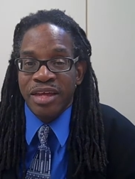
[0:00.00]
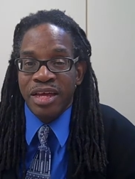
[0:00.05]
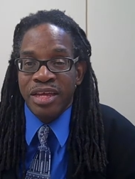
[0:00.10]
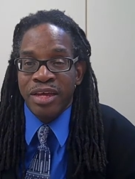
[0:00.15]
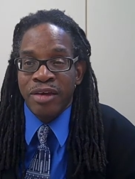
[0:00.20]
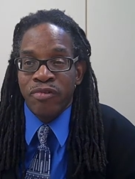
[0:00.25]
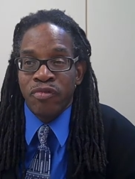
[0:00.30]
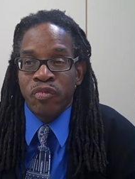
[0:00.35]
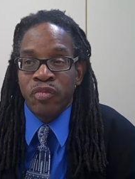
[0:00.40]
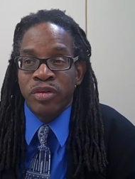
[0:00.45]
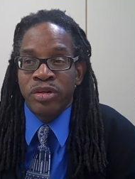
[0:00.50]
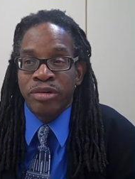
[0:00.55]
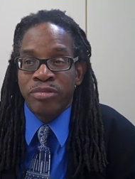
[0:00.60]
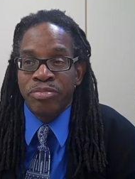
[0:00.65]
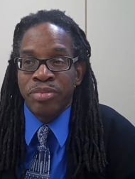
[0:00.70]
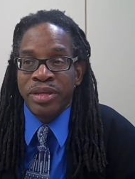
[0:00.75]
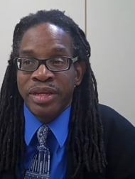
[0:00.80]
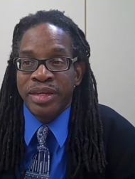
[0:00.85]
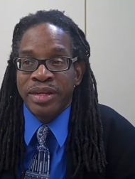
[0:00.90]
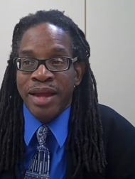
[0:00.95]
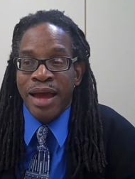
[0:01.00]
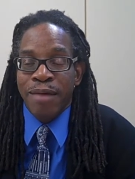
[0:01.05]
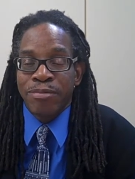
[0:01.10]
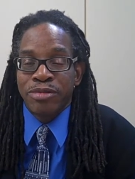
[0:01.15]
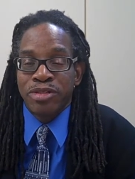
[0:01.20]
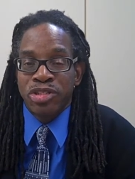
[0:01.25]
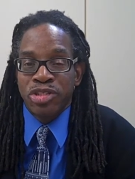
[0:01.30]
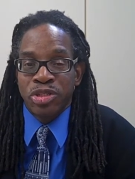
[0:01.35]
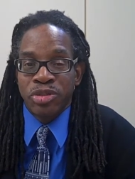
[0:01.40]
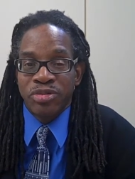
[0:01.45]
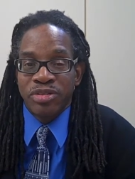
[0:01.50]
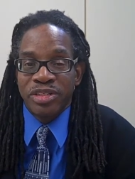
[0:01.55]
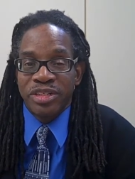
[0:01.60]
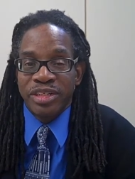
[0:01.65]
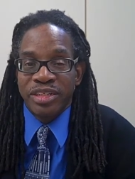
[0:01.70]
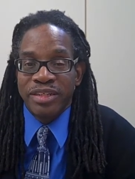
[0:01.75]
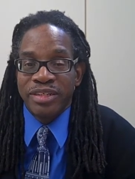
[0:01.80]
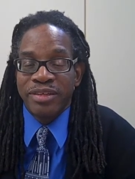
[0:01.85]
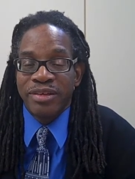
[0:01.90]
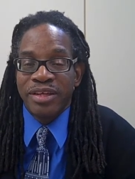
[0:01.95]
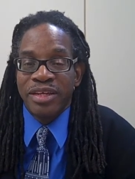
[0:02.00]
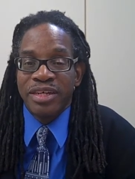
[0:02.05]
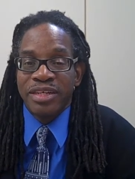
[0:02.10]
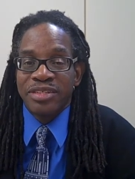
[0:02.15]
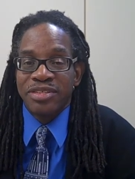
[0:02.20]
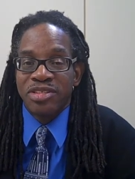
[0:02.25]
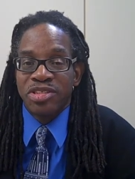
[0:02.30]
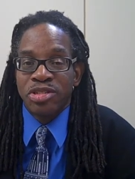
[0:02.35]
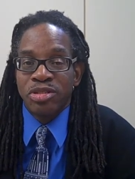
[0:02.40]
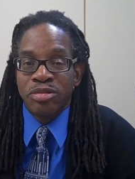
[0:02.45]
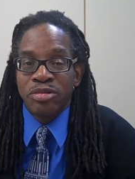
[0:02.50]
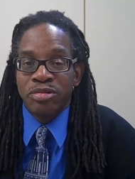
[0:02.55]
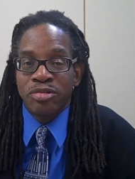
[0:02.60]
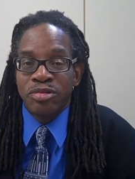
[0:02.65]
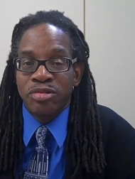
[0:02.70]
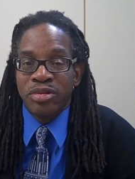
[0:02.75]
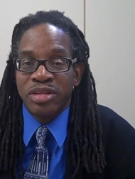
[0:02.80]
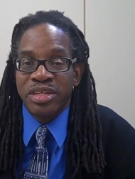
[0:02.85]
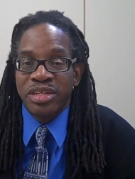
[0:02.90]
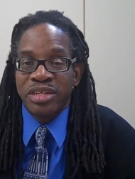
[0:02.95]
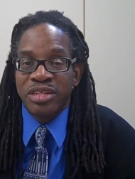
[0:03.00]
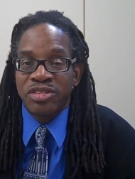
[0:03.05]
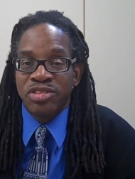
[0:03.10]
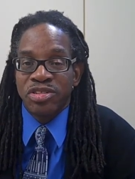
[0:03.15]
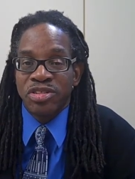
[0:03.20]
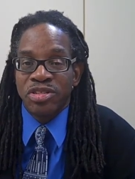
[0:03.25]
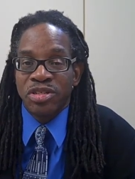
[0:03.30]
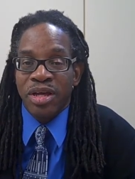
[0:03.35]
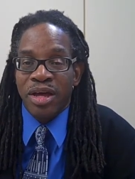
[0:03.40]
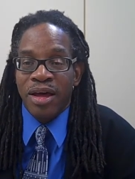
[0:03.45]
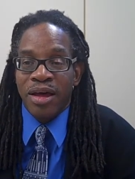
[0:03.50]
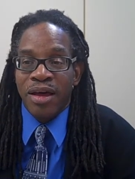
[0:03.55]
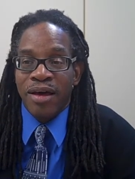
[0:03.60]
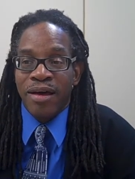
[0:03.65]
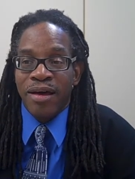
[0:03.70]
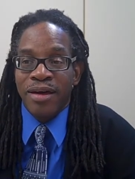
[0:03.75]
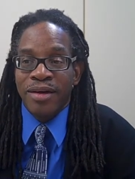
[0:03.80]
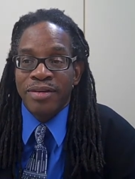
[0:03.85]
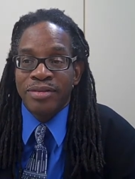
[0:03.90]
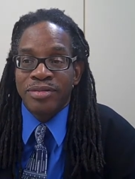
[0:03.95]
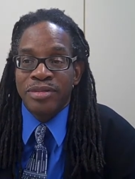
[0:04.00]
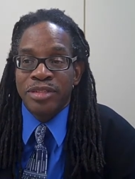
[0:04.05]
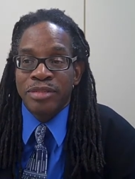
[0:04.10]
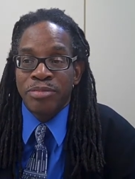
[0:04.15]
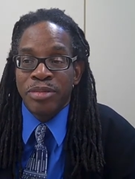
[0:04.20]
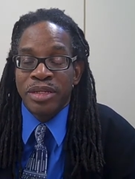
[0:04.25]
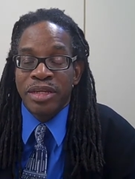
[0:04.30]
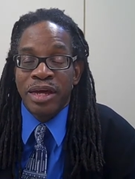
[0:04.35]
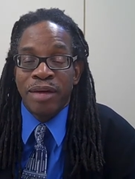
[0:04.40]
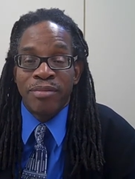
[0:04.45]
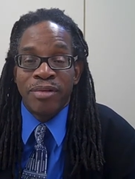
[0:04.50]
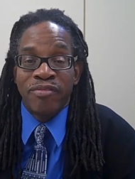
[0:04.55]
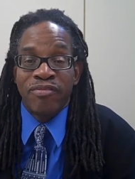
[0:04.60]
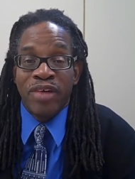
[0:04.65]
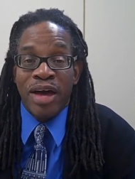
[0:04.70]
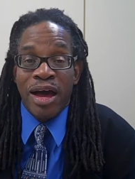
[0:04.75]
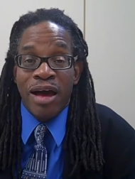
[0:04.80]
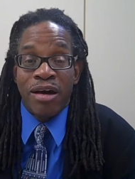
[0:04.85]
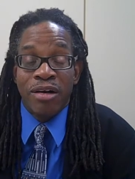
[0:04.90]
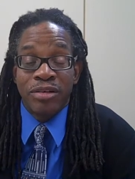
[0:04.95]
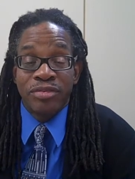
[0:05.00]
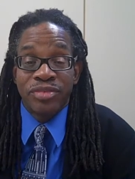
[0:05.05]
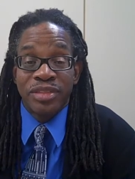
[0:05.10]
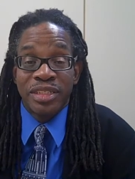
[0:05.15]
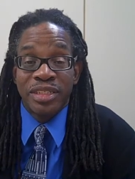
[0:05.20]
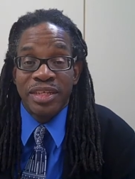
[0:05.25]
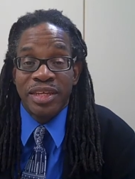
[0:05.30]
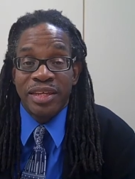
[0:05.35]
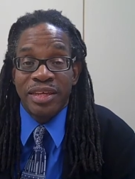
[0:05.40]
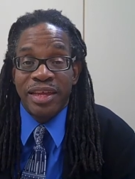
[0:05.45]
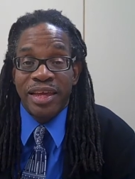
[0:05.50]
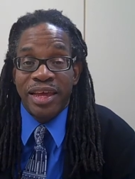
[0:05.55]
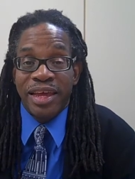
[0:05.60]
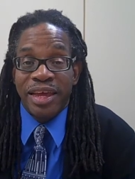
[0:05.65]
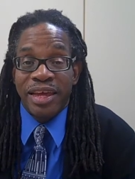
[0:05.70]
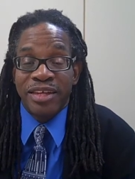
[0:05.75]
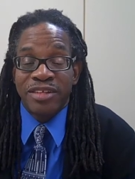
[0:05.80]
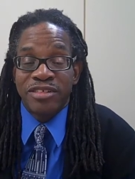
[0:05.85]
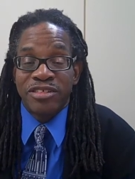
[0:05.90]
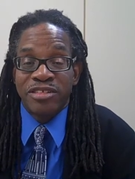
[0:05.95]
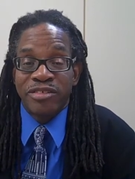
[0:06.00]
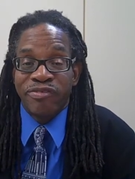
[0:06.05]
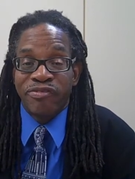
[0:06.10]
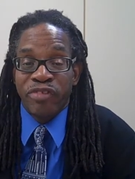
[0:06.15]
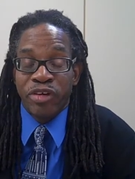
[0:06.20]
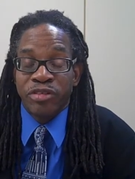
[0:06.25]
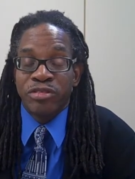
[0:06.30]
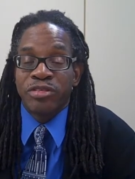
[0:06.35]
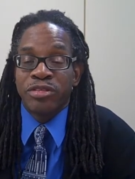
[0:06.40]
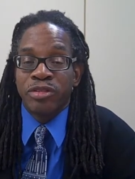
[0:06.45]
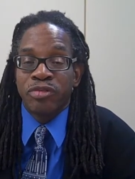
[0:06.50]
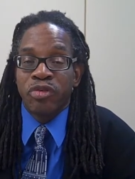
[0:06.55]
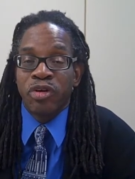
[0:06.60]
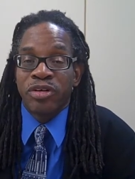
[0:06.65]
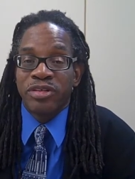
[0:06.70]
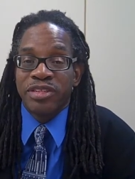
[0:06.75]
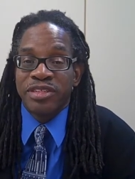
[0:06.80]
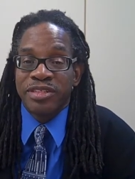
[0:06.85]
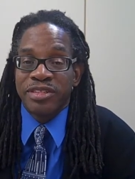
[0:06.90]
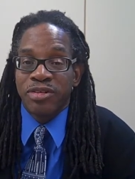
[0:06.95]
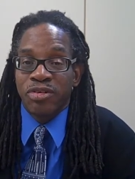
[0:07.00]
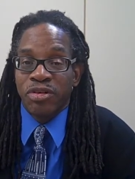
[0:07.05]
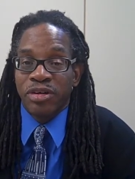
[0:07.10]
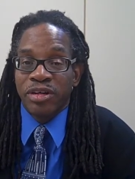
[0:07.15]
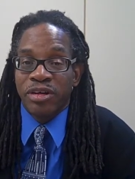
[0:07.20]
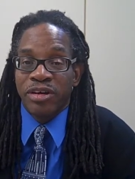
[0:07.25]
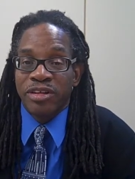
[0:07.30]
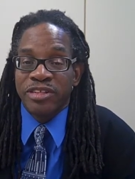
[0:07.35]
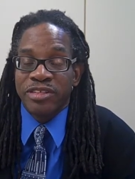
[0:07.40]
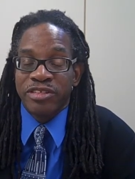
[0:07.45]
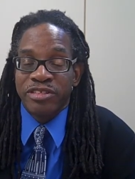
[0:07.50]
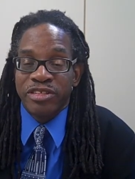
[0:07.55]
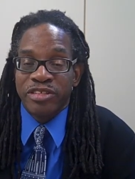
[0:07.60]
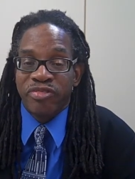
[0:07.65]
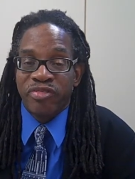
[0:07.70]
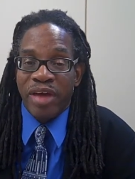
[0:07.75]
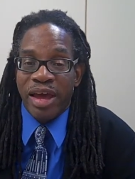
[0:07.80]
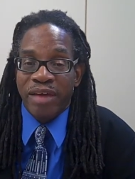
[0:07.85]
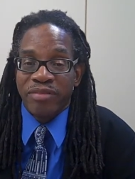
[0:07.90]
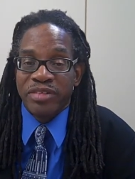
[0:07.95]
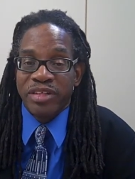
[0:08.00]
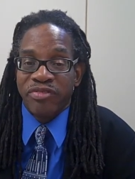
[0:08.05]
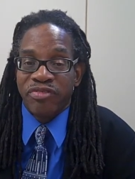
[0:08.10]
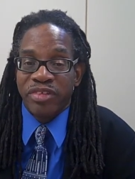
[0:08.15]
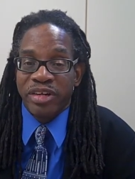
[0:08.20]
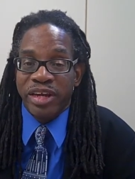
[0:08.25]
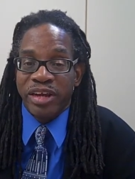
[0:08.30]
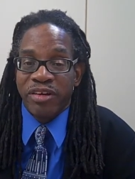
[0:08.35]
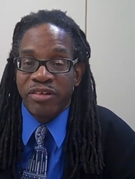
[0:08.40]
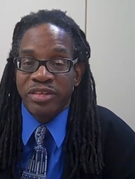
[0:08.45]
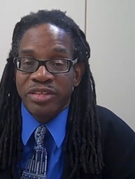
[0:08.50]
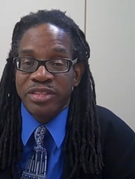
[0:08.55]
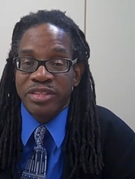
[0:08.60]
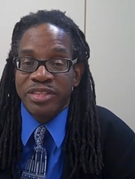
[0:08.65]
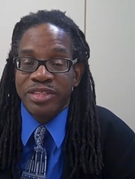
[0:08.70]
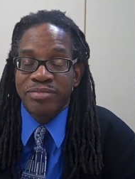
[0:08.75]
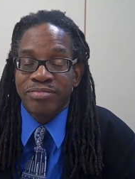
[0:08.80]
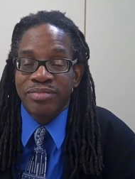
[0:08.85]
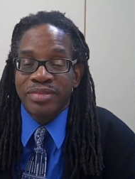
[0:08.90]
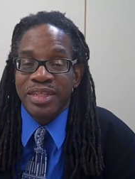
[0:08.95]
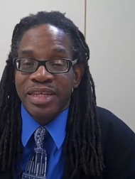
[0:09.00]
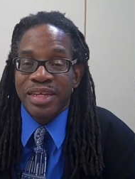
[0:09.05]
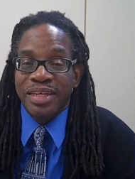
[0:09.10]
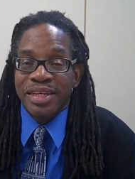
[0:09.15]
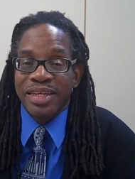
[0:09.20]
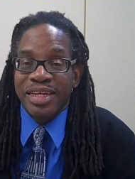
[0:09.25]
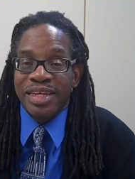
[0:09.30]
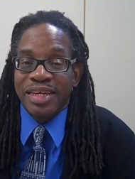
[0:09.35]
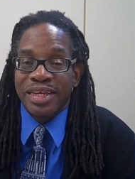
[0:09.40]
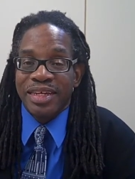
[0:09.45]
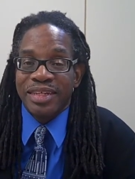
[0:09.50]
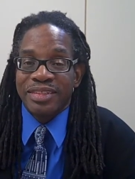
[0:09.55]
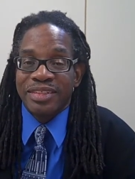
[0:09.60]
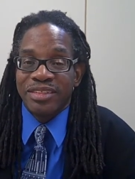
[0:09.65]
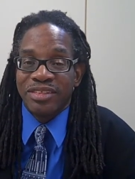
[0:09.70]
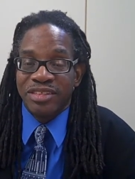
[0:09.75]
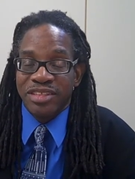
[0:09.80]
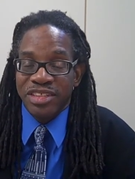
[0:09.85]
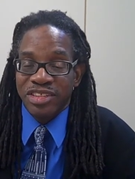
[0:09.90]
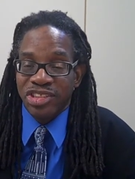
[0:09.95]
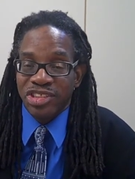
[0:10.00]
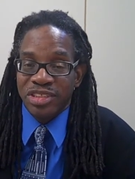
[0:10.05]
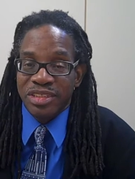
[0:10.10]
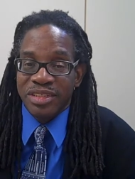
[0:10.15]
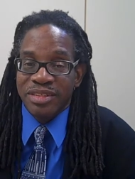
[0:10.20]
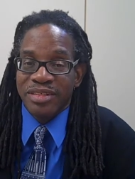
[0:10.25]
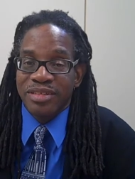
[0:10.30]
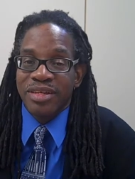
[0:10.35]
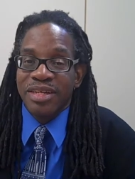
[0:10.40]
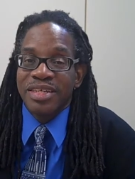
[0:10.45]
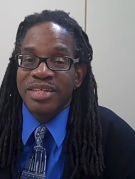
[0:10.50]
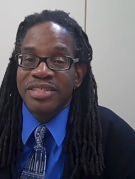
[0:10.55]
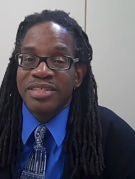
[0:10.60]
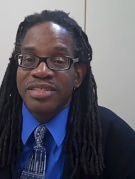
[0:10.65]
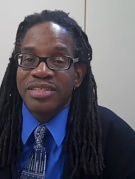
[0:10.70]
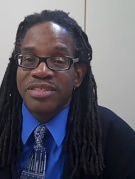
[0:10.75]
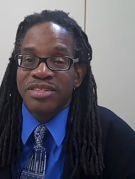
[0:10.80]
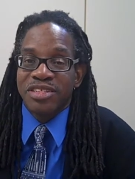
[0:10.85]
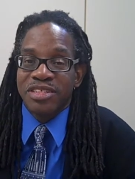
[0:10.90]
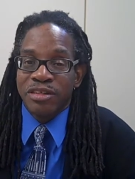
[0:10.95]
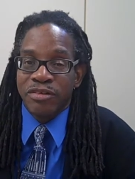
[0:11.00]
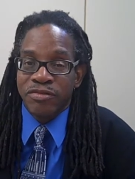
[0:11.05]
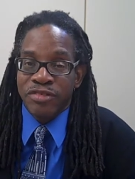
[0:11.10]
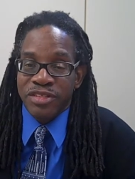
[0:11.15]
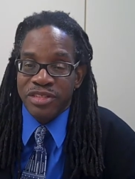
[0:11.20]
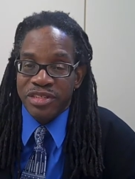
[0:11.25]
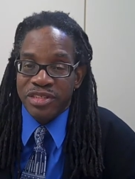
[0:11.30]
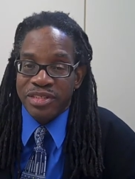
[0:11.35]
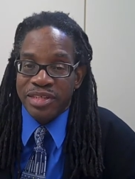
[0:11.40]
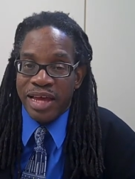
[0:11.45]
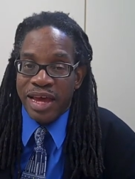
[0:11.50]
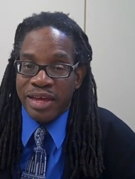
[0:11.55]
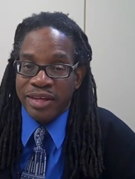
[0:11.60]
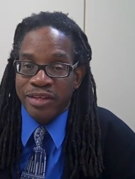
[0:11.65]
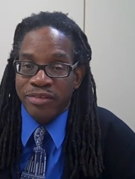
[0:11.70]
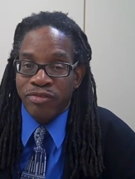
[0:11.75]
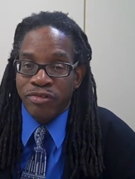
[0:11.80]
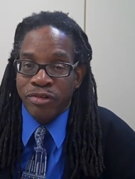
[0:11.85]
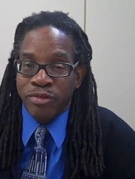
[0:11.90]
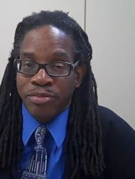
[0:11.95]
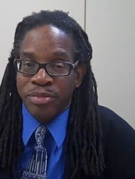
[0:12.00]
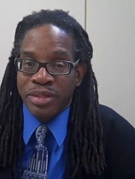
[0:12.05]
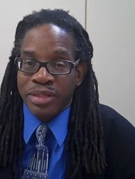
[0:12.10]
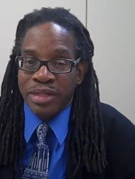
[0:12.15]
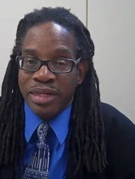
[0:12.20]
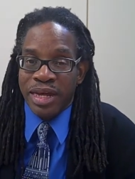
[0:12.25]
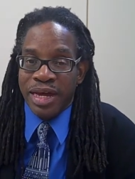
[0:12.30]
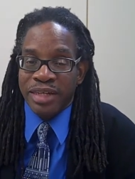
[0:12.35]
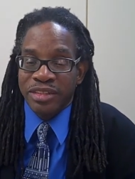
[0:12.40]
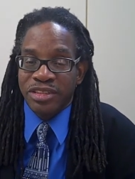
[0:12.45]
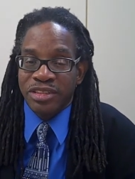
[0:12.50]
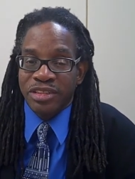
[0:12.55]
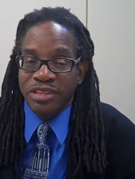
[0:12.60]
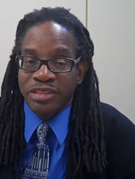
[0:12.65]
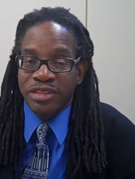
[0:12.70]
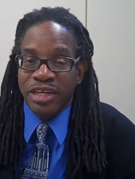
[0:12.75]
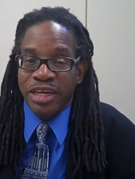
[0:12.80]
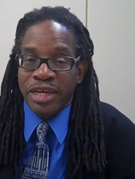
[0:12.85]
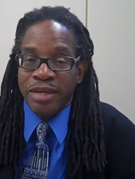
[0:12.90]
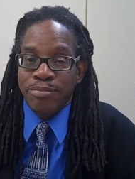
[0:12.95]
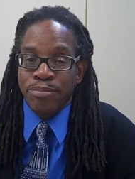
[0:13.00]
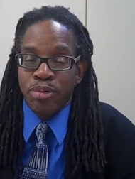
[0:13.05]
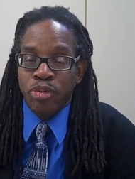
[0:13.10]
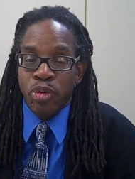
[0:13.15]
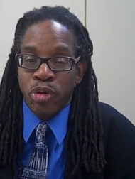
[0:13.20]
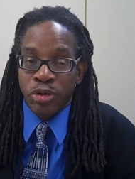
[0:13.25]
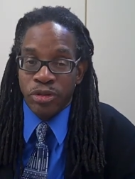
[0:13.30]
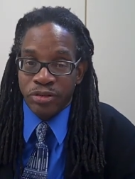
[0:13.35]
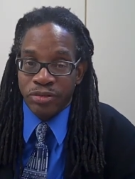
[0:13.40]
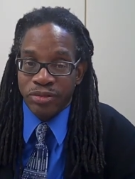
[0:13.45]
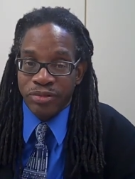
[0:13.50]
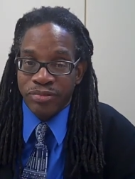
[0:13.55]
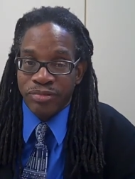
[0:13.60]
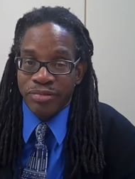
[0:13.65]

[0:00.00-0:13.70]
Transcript: it will be an opportunity to become involved and to further the work that's going on in those 5 different areas. In addition, civil society will be launching a portal